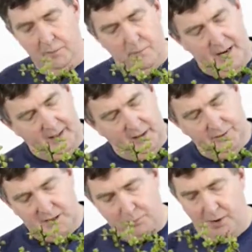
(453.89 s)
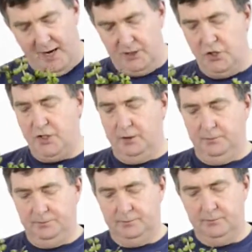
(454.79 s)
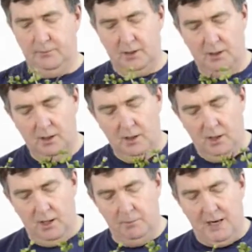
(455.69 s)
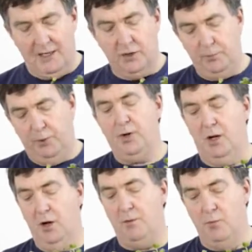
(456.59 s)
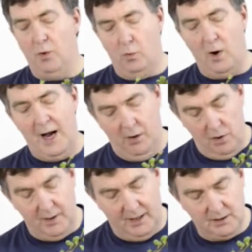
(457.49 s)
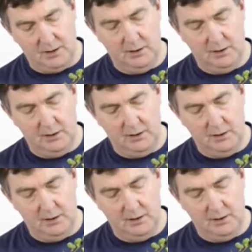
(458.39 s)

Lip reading: bending of this branch, I could put a lot more wire on it,